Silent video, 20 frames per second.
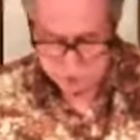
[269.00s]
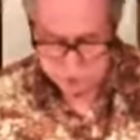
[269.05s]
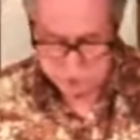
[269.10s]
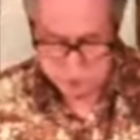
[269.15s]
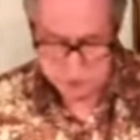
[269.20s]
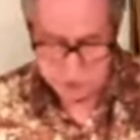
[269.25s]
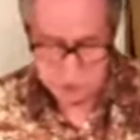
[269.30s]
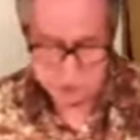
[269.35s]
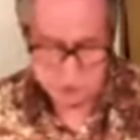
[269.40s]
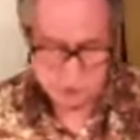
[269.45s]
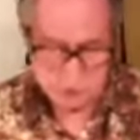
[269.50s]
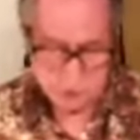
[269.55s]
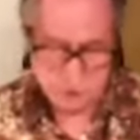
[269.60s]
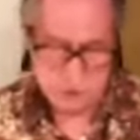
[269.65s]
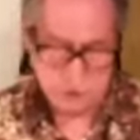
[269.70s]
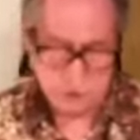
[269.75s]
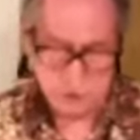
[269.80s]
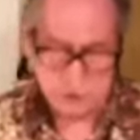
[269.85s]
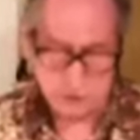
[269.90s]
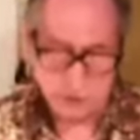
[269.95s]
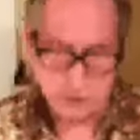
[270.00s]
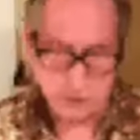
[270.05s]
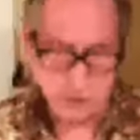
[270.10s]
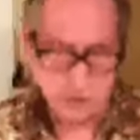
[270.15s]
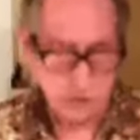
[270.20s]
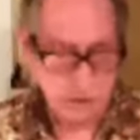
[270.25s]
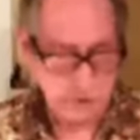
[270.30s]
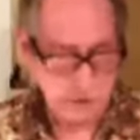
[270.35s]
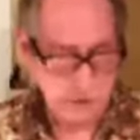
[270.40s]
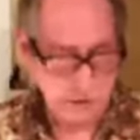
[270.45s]
is Sitka, which
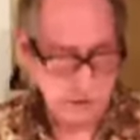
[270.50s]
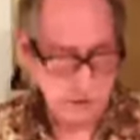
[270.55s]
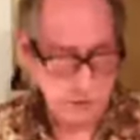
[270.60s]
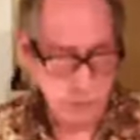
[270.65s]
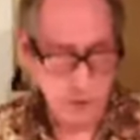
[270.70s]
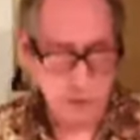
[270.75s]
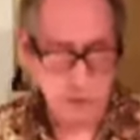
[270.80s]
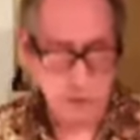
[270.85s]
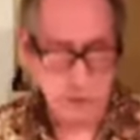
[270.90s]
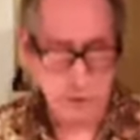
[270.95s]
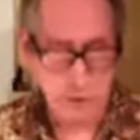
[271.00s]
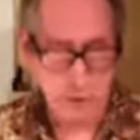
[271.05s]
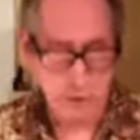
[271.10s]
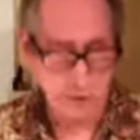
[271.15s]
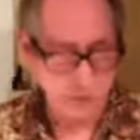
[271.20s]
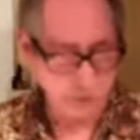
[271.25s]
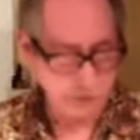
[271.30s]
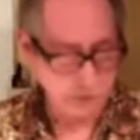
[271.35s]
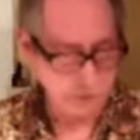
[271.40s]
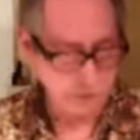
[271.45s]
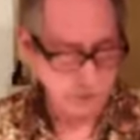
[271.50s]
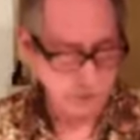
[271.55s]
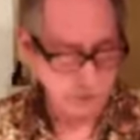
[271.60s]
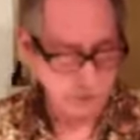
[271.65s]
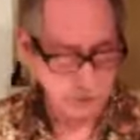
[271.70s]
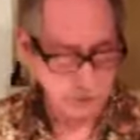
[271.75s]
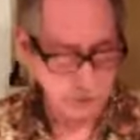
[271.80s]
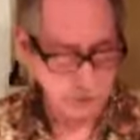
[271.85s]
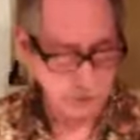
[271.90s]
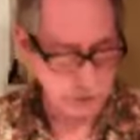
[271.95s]
is kind of the white bread of
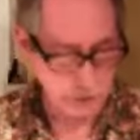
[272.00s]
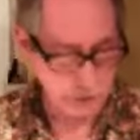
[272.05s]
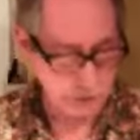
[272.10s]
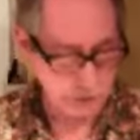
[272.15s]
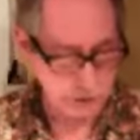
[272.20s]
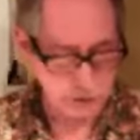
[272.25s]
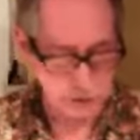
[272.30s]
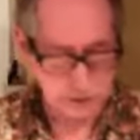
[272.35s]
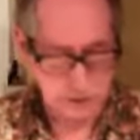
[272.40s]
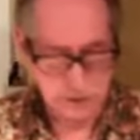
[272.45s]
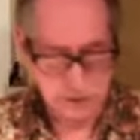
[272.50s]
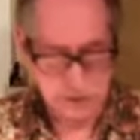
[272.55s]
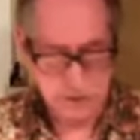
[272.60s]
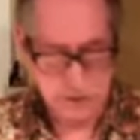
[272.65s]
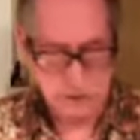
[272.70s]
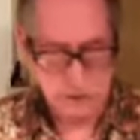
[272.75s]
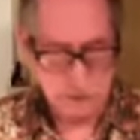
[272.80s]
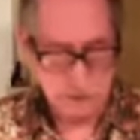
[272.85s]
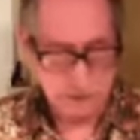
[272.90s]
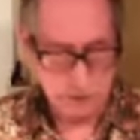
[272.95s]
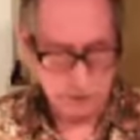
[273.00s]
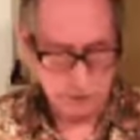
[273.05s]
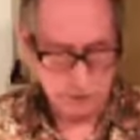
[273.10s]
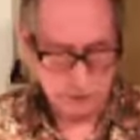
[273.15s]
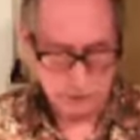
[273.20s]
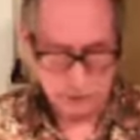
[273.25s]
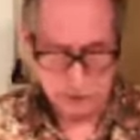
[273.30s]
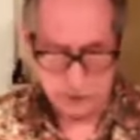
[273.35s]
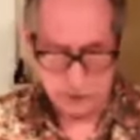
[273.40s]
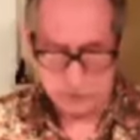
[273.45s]
spruces.
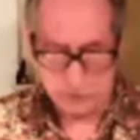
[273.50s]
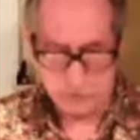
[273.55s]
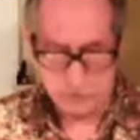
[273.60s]
Everybody used it